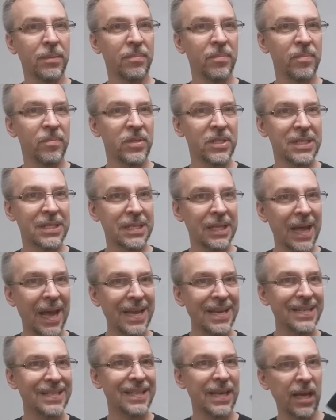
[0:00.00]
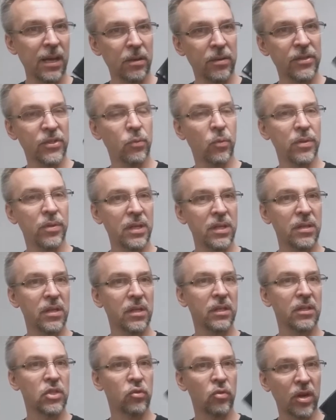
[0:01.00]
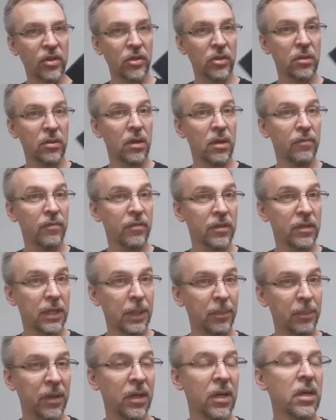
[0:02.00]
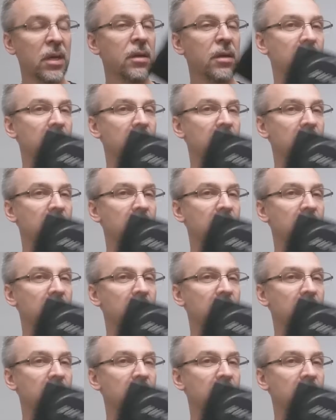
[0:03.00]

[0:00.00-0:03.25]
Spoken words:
some slight tells within the construction of the gimmick,